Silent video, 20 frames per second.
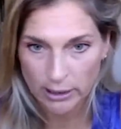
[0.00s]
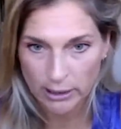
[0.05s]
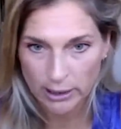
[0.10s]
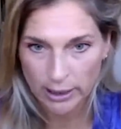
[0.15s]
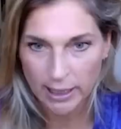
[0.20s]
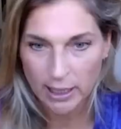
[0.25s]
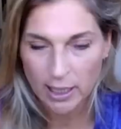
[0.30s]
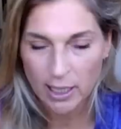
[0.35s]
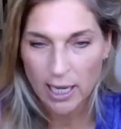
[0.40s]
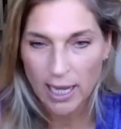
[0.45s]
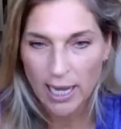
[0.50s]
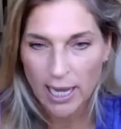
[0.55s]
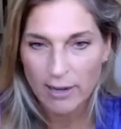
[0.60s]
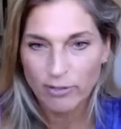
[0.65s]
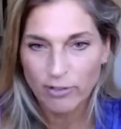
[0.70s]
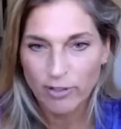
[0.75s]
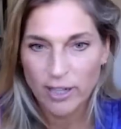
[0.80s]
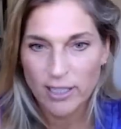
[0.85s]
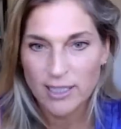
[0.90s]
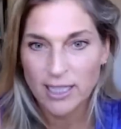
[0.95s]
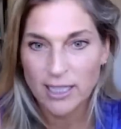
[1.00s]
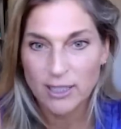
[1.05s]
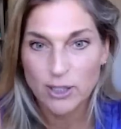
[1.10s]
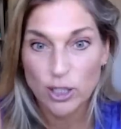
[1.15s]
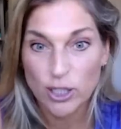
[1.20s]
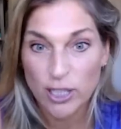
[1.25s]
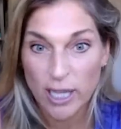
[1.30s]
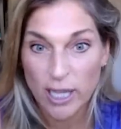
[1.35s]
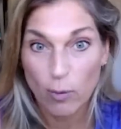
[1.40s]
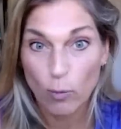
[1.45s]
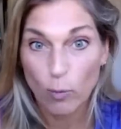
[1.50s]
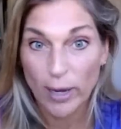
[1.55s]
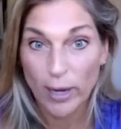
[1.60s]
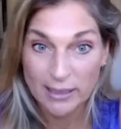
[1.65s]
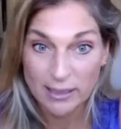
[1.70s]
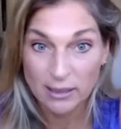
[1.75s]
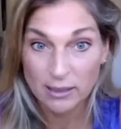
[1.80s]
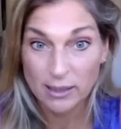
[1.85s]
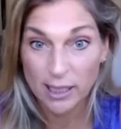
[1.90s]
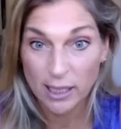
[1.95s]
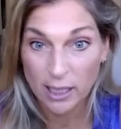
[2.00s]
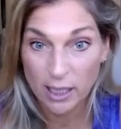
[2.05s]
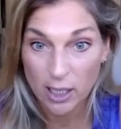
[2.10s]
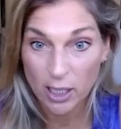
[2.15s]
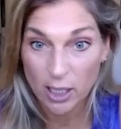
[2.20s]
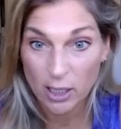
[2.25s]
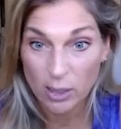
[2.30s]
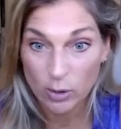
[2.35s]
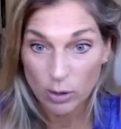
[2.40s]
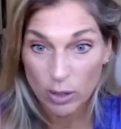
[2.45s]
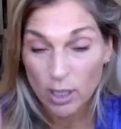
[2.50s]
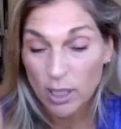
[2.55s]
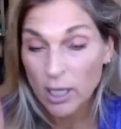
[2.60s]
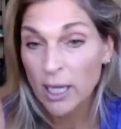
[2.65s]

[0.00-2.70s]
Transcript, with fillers: Mm-hmm. Like I have friends that just can't wait to let it go.